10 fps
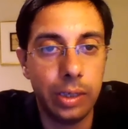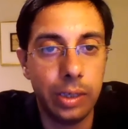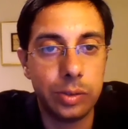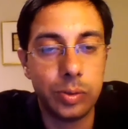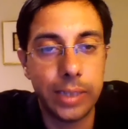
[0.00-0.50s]

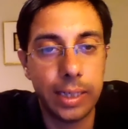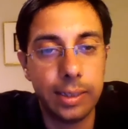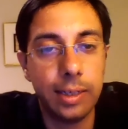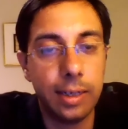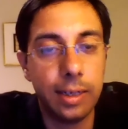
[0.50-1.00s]
So
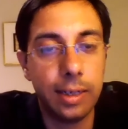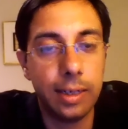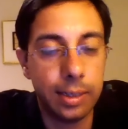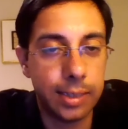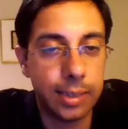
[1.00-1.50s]
sentinel in
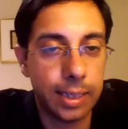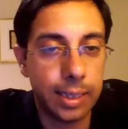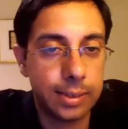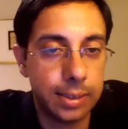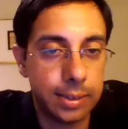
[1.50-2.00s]
that sense,
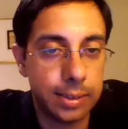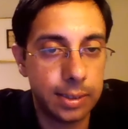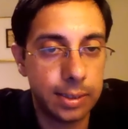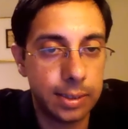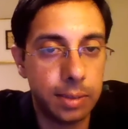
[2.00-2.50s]
it's a
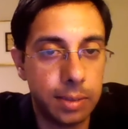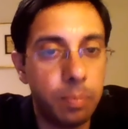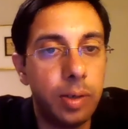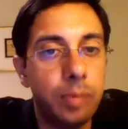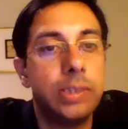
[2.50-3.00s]
symbol which
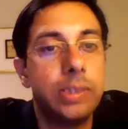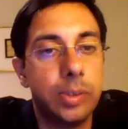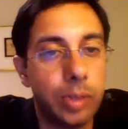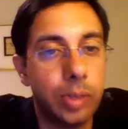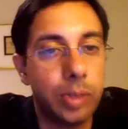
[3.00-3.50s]
says okay, the
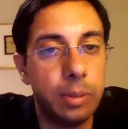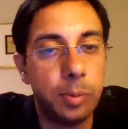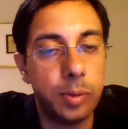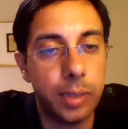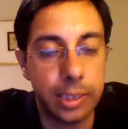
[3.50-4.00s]
input has
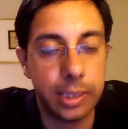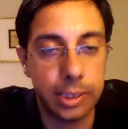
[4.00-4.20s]
ended.